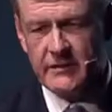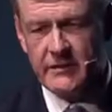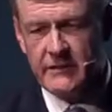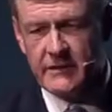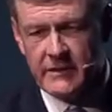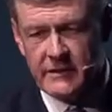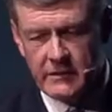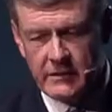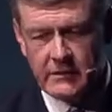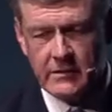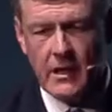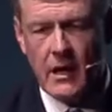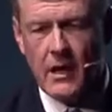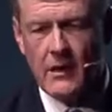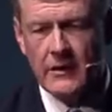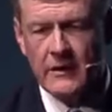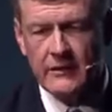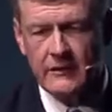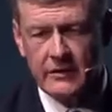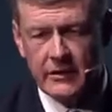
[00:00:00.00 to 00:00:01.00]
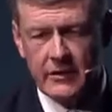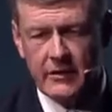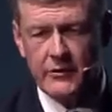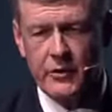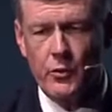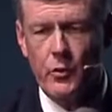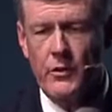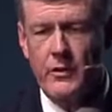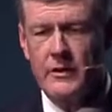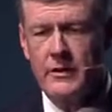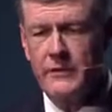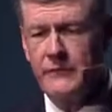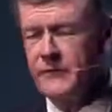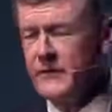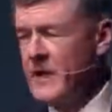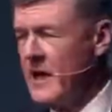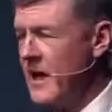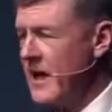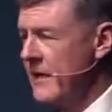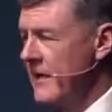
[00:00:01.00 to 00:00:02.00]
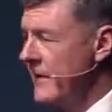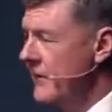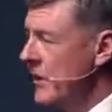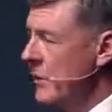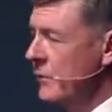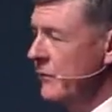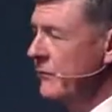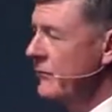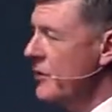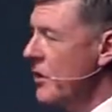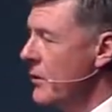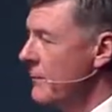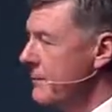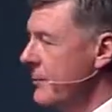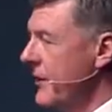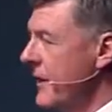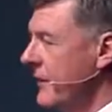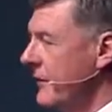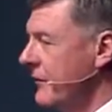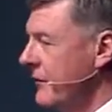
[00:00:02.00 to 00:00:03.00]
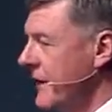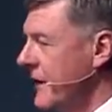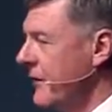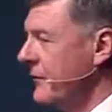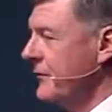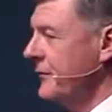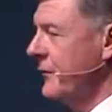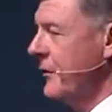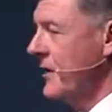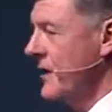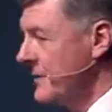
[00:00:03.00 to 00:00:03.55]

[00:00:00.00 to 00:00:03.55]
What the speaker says: to the authority of the Word of God, and there was no place else for